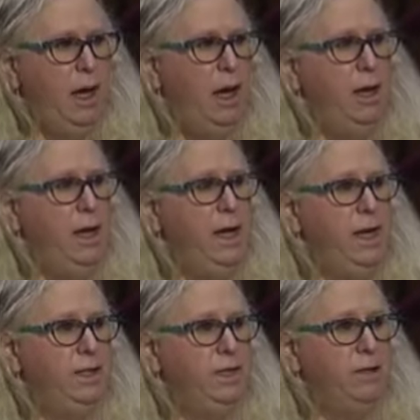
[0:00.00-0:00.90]

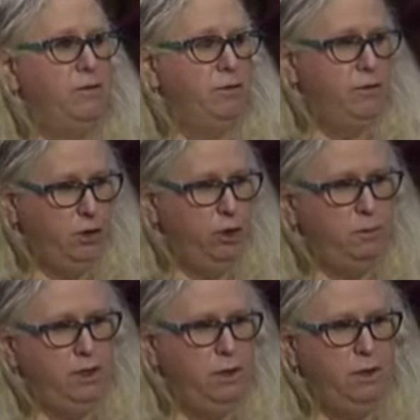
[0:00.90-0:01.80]
and if
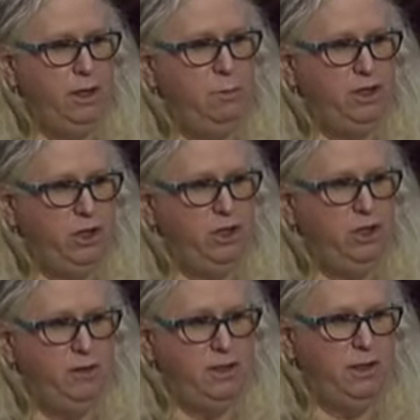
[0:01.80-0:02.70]
confirmed to the position
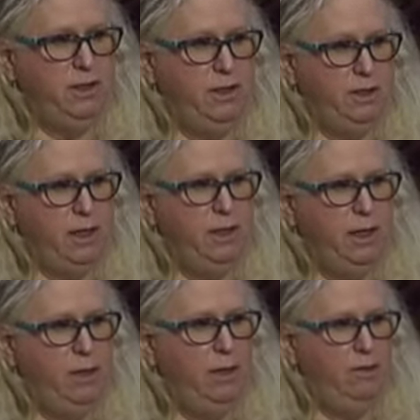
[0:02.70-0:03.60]
of Assistant
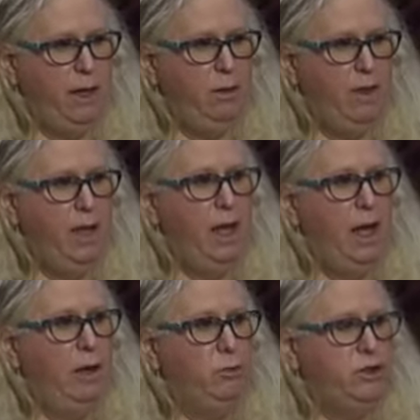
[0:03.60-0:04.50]
Secretary of Health,
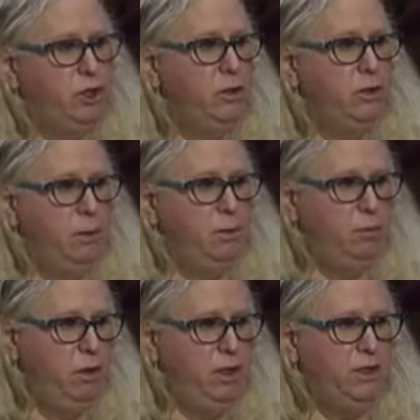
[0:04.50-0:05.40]
I would certainly be
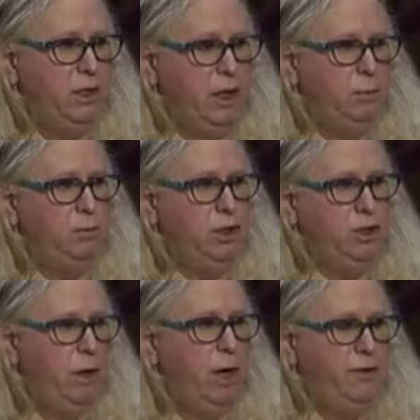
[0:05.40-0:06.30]
pleased to come to
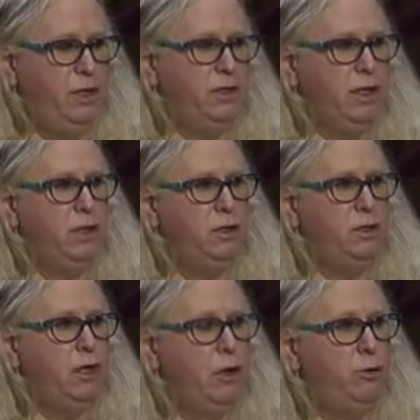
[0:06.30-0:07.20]
your office and
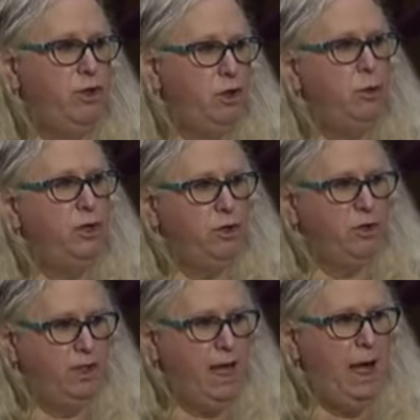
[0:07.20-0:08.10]
talk with you and your
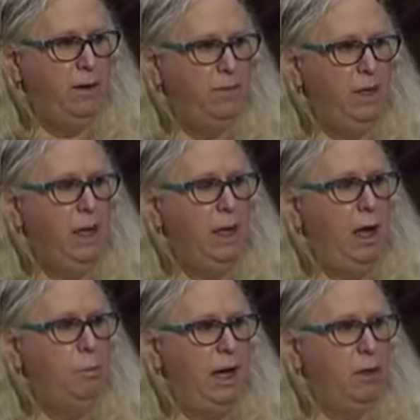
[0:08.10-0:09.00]
staff
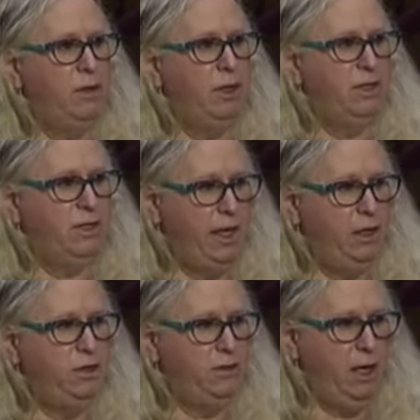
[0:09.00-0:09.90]
about the
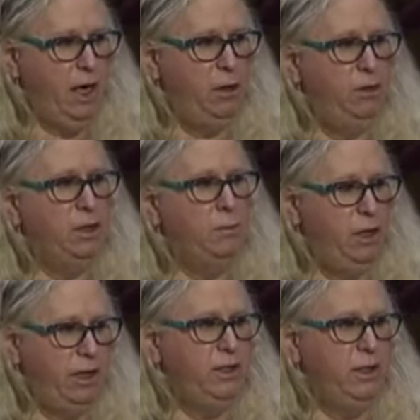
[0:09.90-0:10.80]
standards of care and the
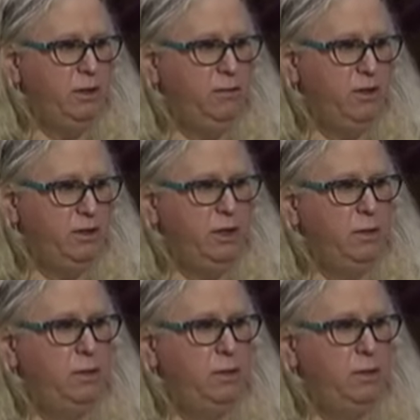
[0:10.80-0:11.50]
complexity of this field.